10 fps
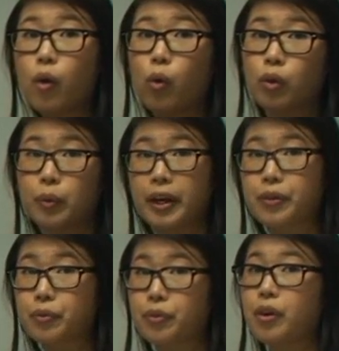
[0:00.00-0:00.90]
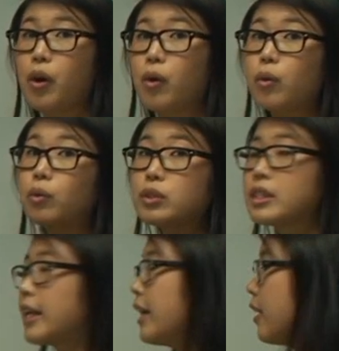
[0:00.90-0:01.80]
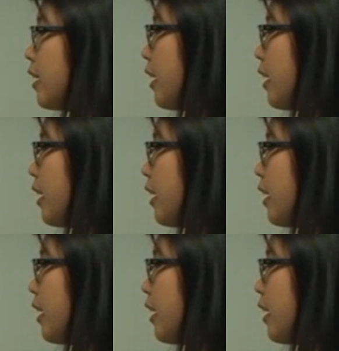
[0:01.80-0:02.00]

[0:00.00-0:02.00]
all the way through the whole state